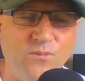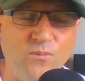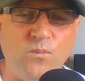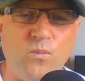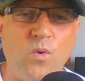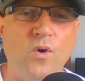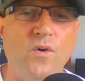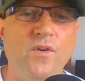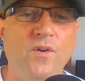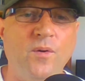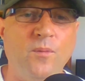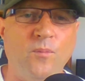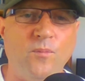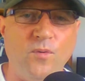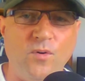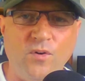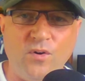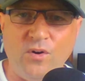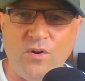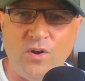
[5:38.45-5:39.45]
wanting them
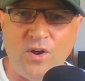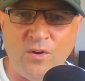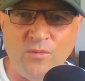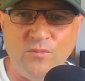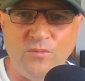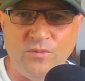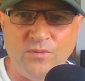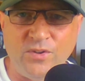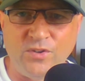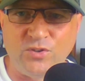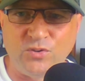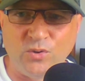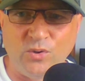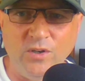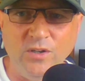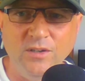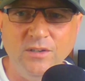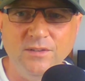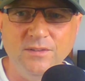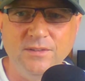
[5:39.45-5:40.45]
out the
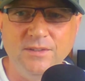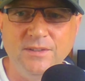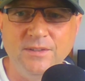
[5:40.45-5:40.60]
door,